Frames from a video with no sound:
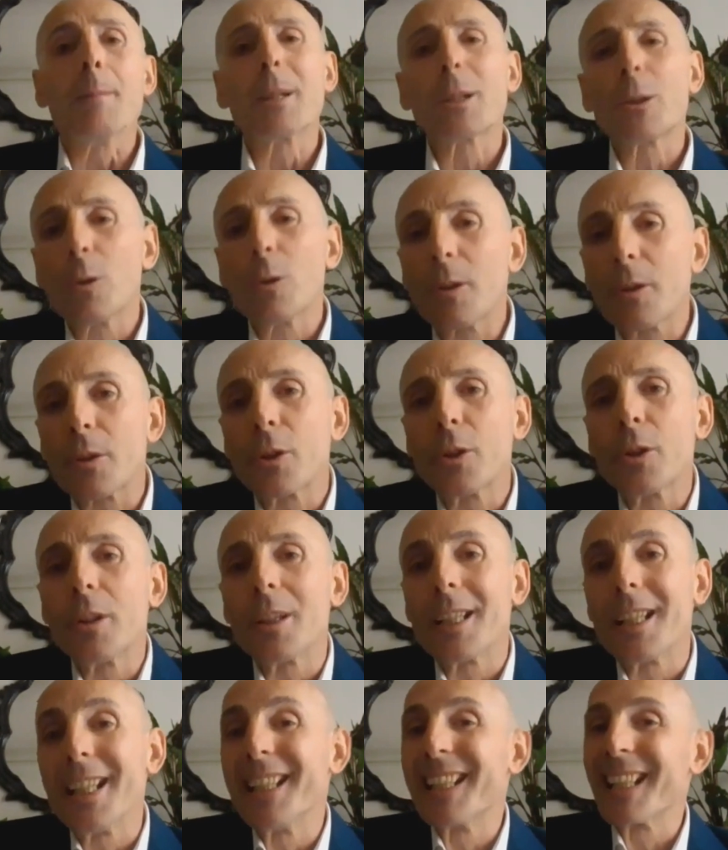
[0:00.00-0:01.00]
But
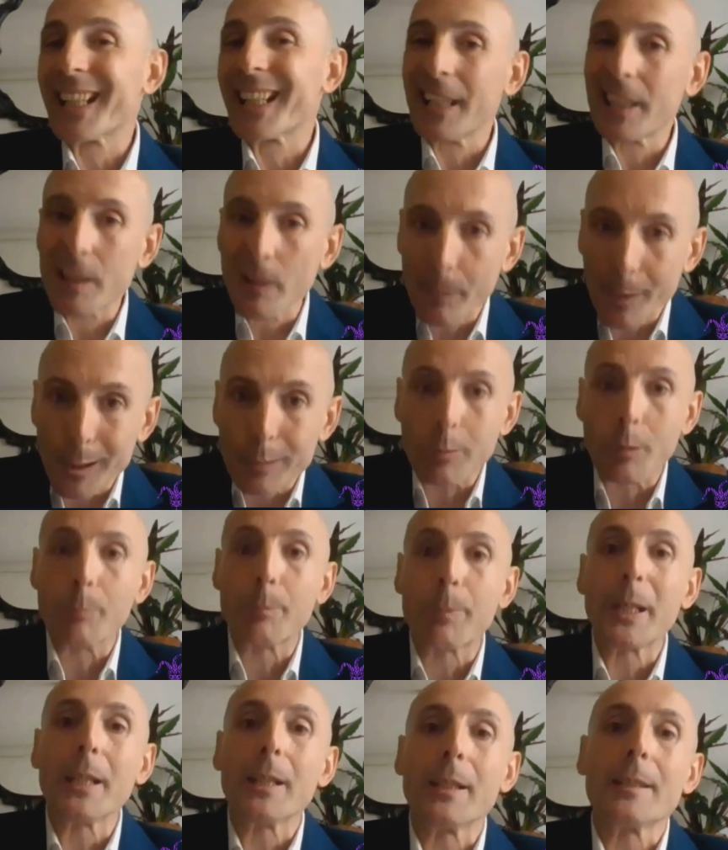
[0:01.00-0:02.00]
also, in the case of the
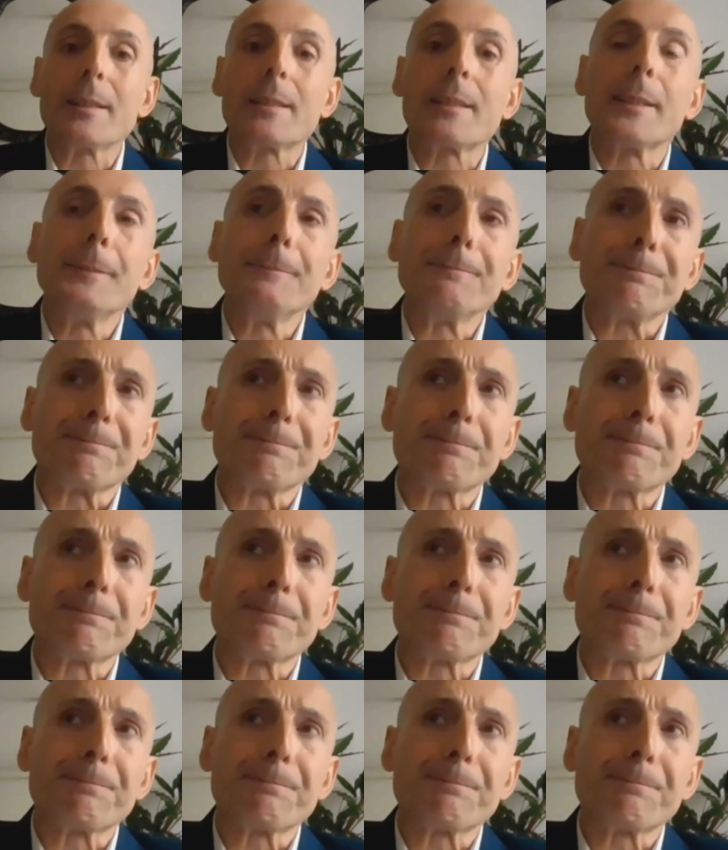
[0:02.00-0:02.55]
Europeans,